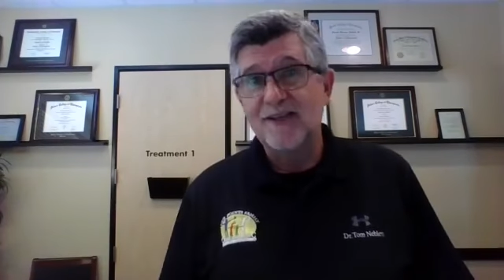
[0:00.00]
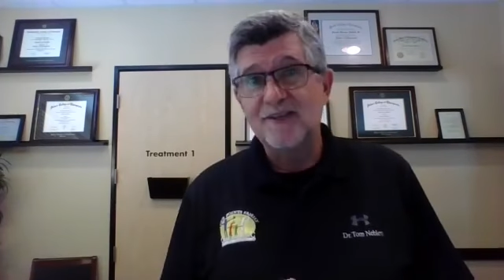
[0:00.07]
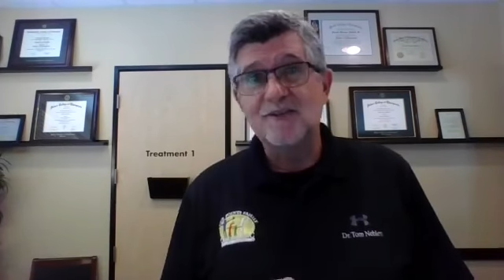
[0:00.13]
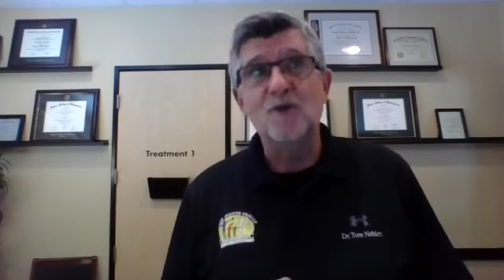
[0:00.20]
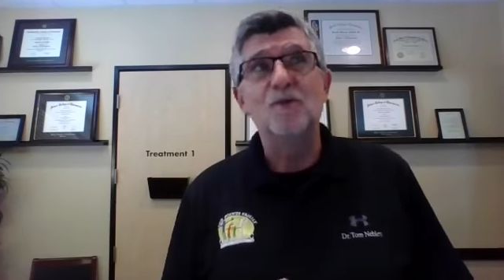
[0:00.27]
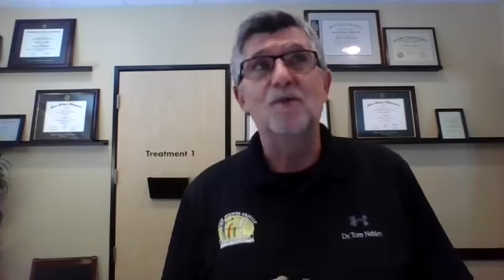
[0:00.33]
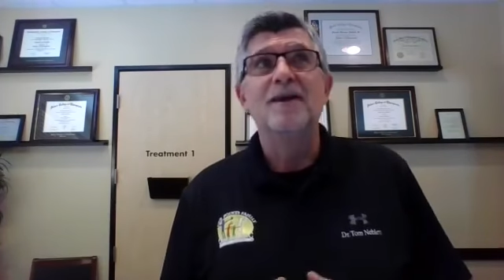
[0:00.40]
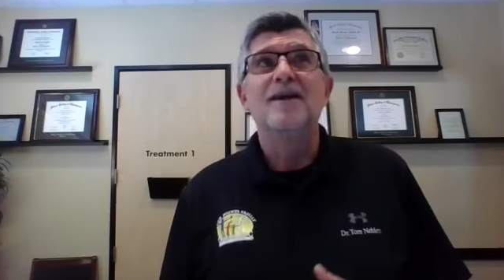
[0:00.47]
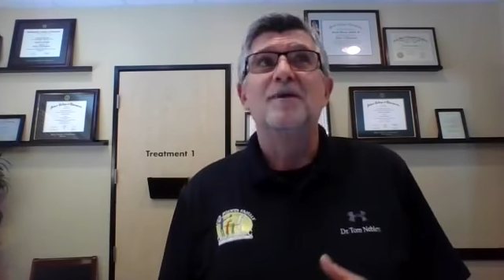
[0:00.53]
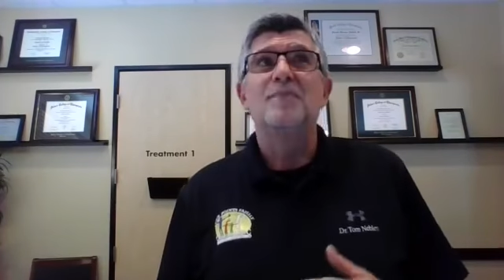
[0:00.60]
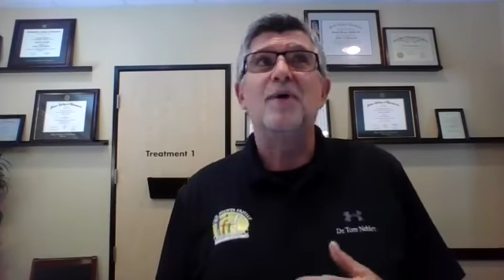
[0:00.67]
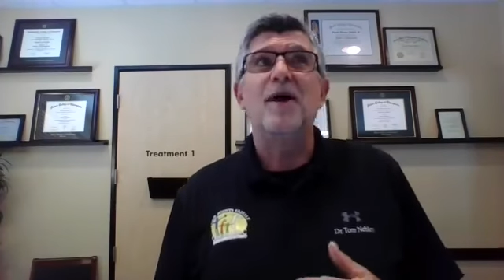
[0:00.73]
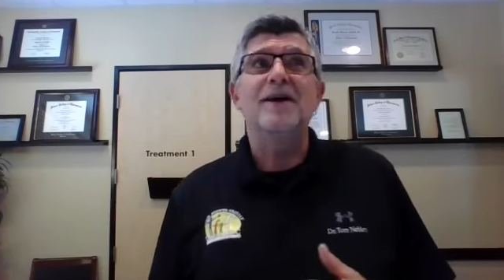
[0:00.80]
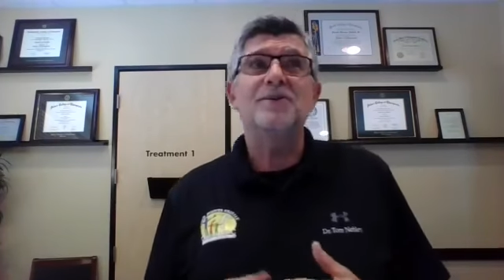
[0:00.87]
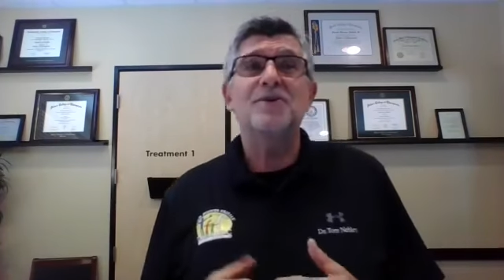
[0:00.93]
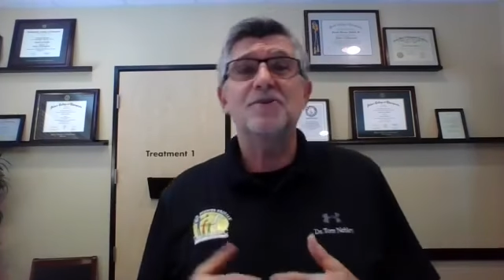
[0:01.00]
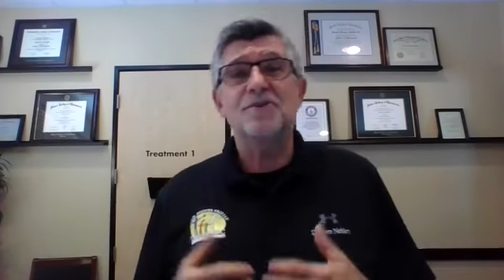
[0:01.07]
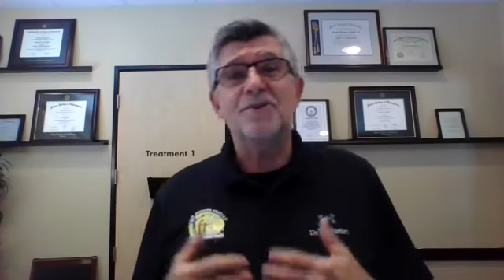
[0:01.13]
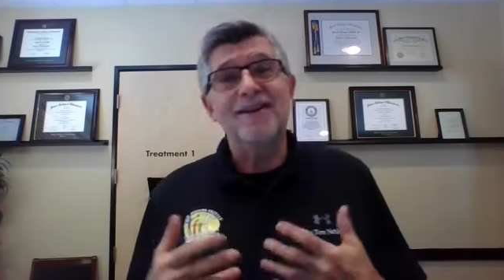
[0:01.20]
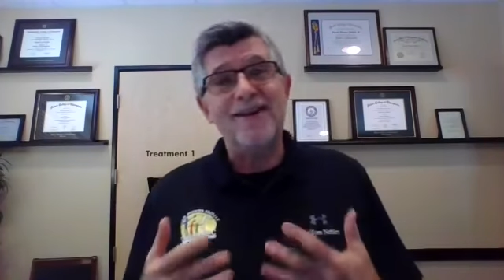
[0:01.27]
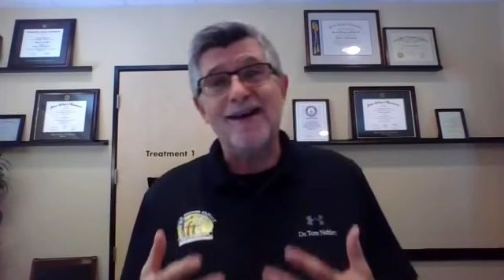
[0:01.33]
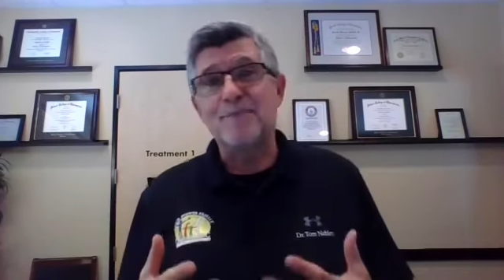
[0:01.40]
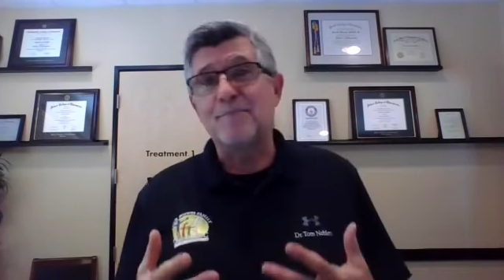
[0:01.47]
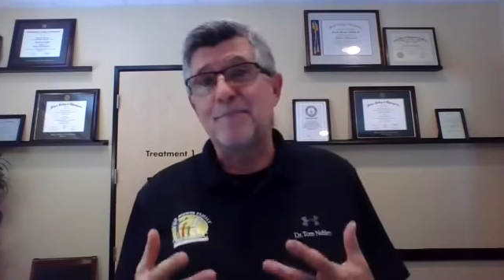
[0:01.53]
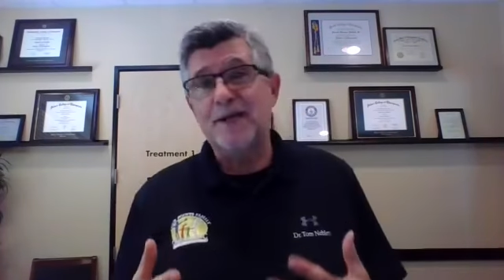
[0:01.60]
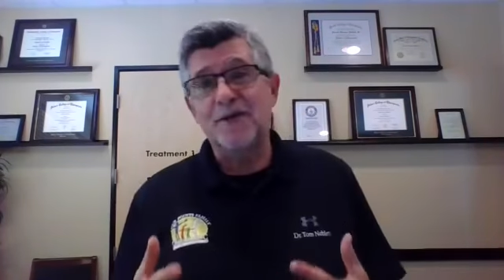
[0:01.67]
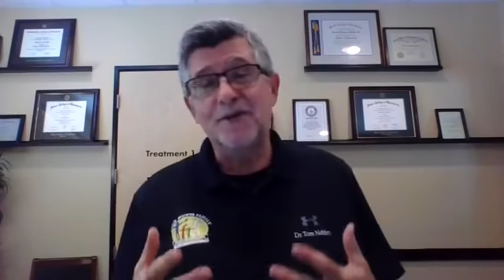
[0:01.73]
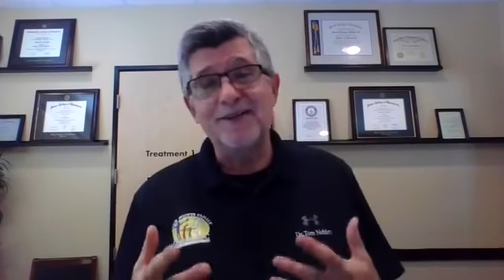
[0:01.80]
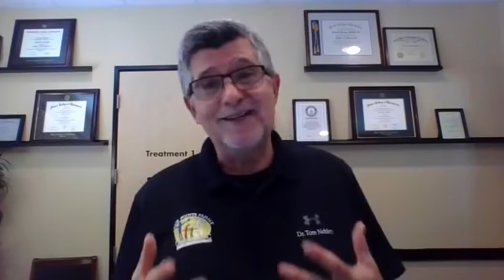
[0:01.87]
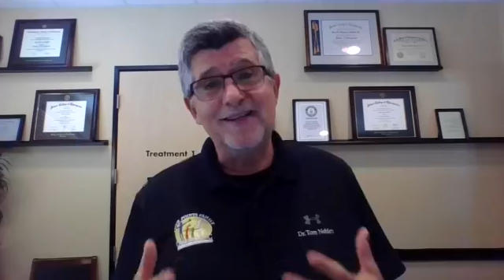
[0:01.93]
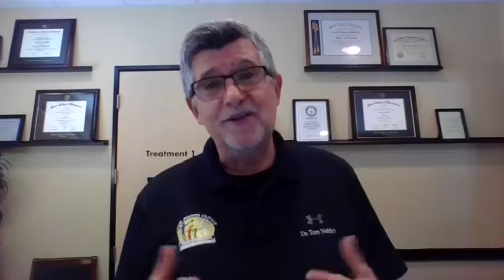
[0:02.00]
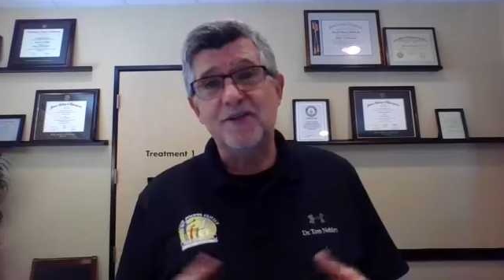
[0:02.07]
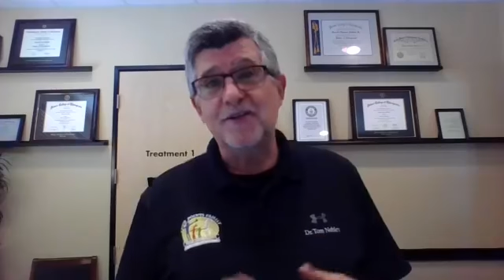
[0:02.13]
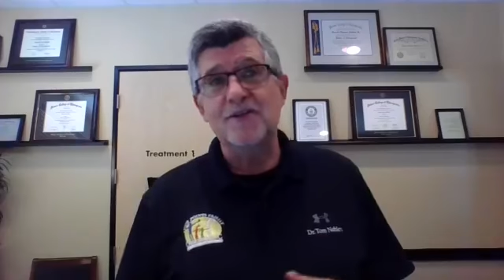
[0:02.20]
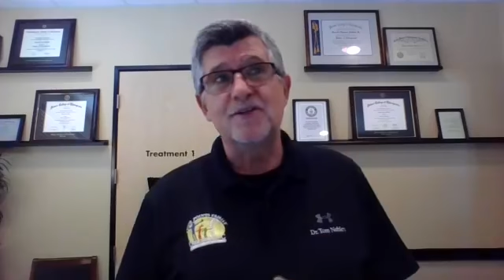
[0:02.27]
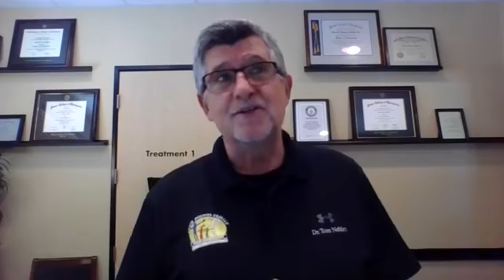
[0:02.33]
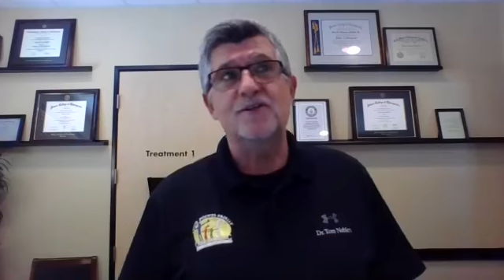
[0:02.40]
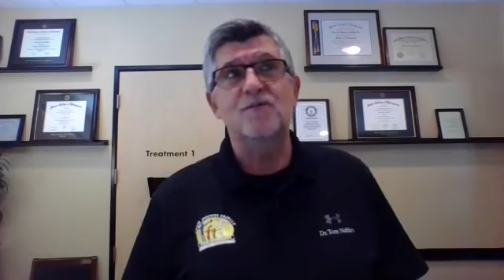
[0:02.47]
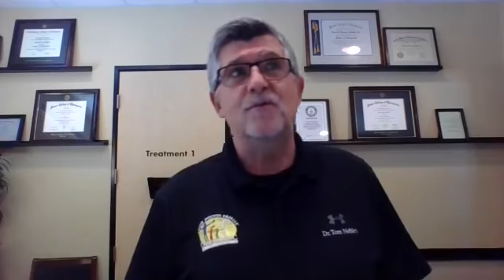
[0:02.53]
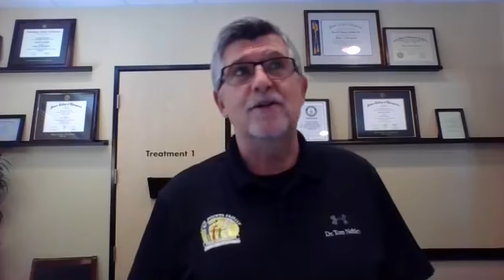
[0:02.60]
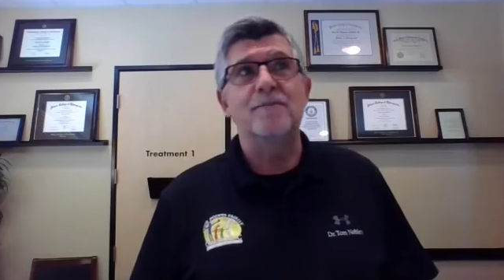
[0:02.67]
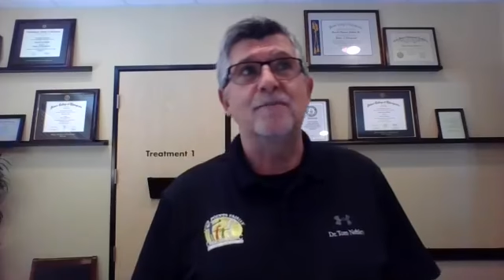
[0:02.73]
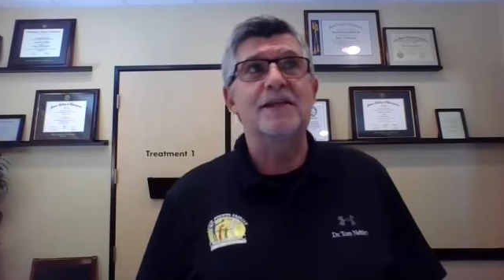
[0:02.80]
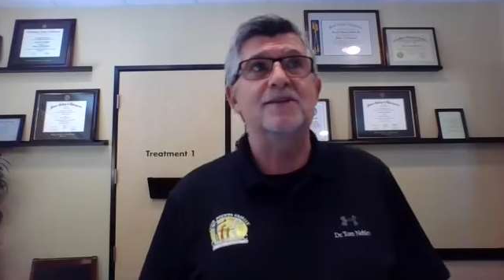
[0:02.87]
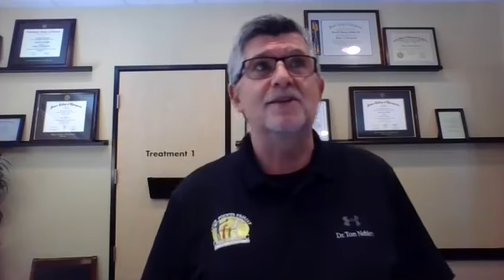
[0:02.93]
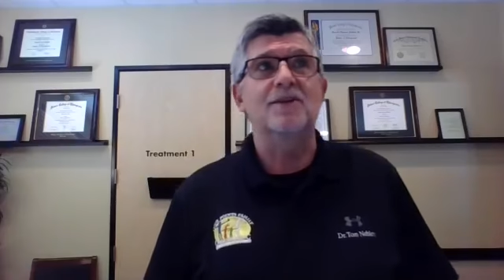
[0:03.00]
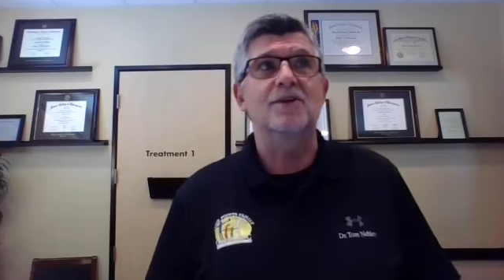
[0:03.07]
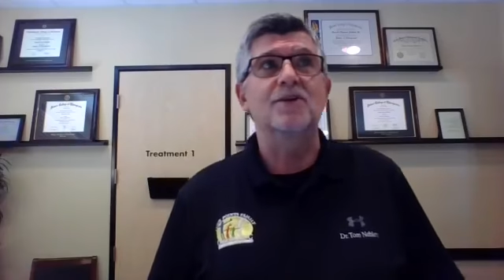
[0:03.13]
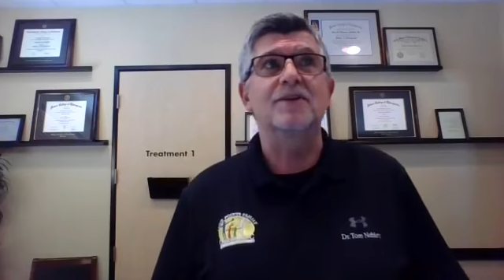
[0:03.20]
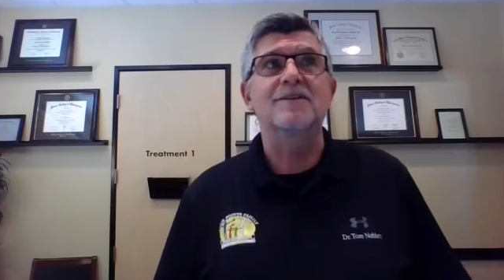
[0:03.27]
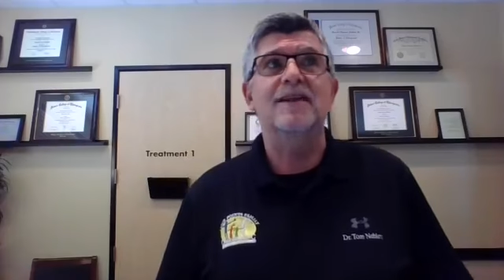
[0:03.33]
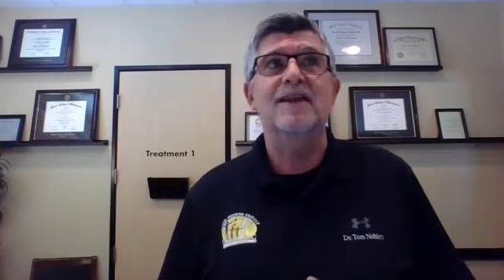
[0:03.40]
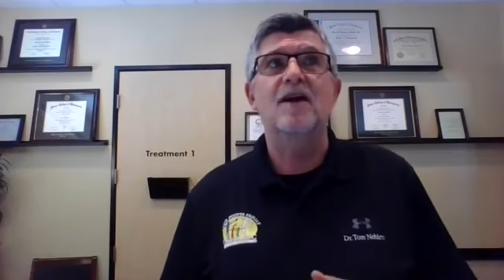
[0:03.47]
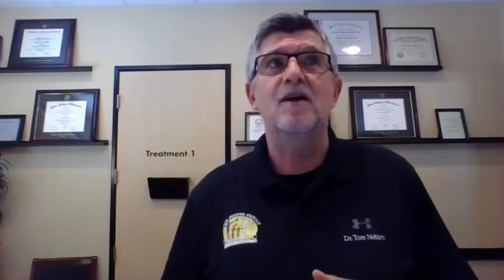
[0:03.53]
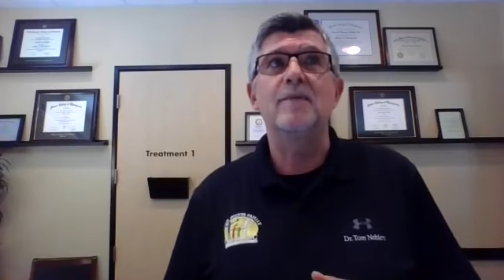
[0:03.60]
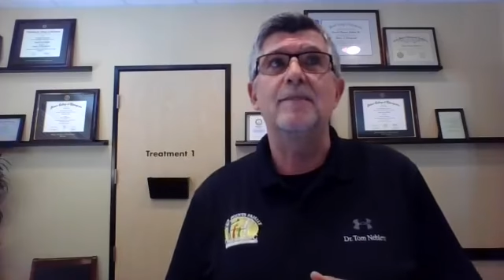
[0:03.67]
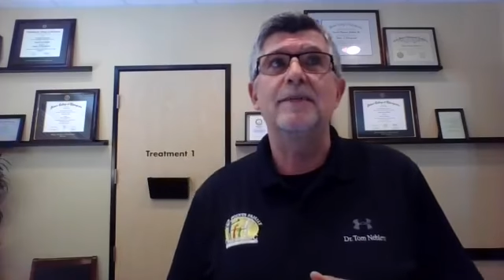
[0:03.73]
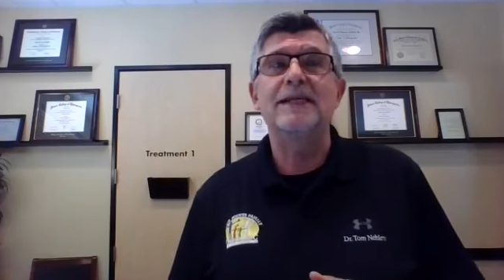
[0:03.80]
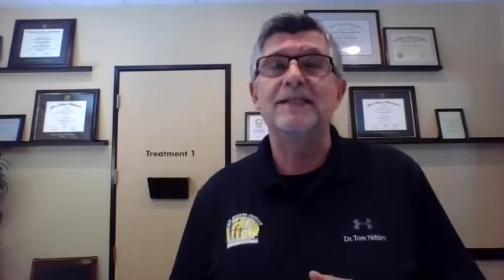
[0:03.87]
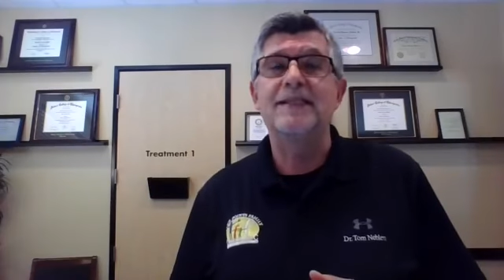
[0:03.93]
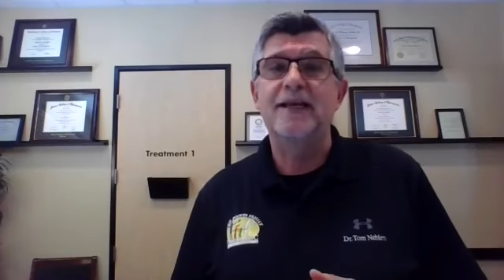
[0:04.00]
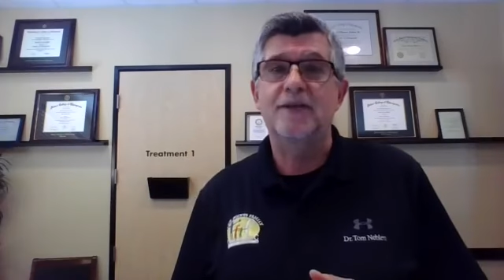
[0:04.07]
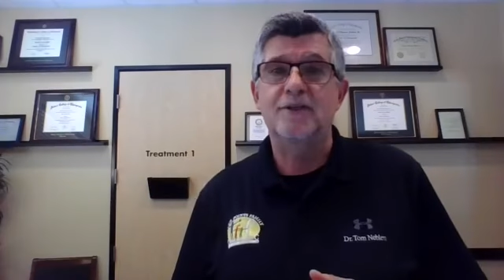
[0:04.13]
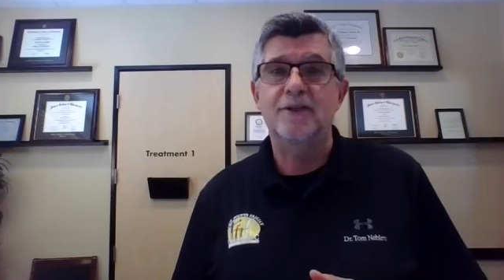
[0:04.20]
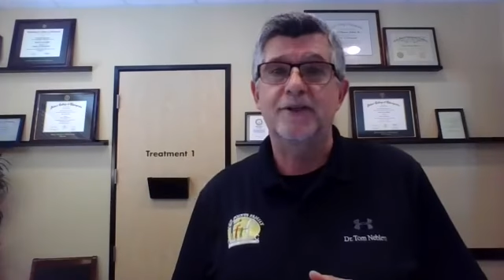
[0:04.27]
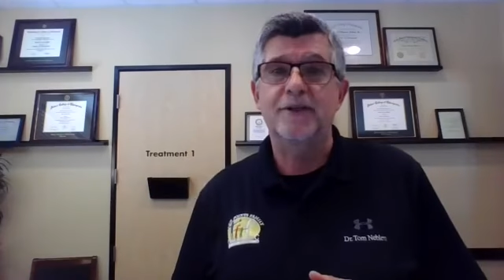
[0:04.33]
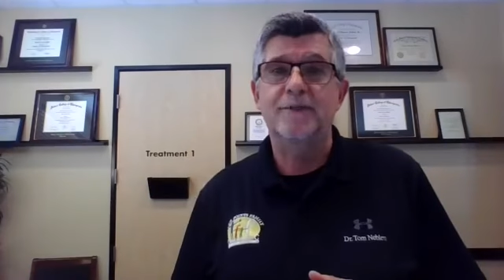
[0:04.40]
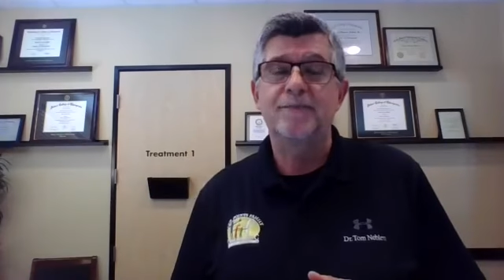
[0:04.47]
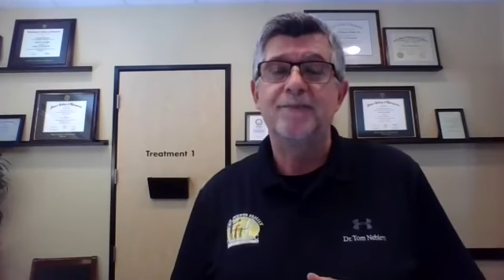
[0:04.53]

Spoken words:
So posture is a lot bigger deal than just the way it makes it look, and I hope I made that clear.